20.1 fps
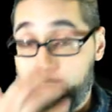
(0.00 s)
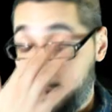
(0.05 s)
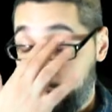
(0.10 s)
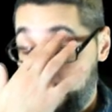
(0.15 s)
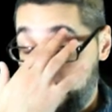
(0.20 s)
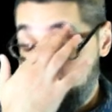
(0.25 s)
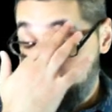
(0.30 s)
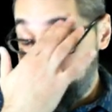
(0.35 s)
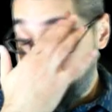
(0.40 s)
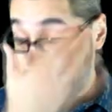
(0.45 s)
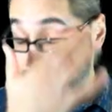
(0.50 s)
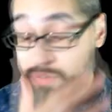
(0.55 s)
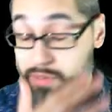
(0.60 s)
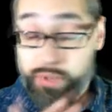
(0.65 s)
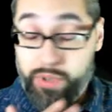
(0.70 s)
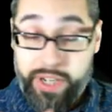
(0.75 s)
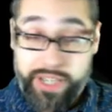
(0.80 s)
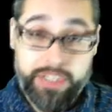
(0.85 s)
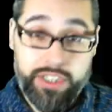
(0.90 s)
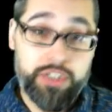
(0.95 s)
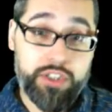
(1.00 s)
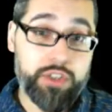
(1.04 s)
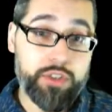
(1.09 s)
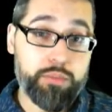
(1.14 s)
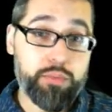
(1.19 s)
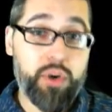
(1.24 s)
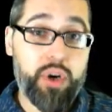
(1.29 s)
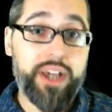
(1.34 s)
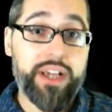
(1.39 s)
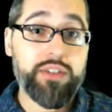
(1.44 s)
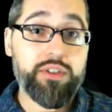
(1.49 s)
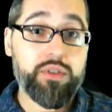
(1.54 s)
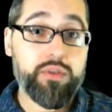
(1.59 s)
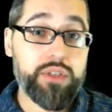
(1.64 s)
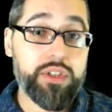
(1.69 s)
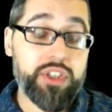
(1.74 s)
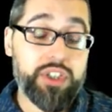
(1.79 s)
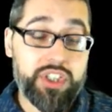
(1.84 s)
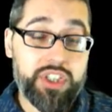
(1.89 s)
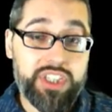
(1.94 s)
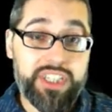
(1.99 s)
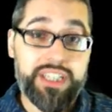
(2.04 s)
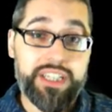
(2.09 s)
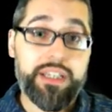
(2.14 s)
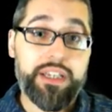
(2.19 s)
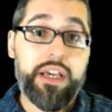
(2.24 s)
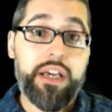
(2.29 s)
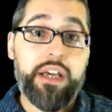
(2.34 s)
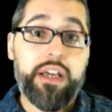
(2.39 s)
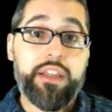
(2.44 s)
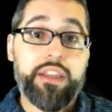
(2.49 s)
but I think it would actually surprise you to see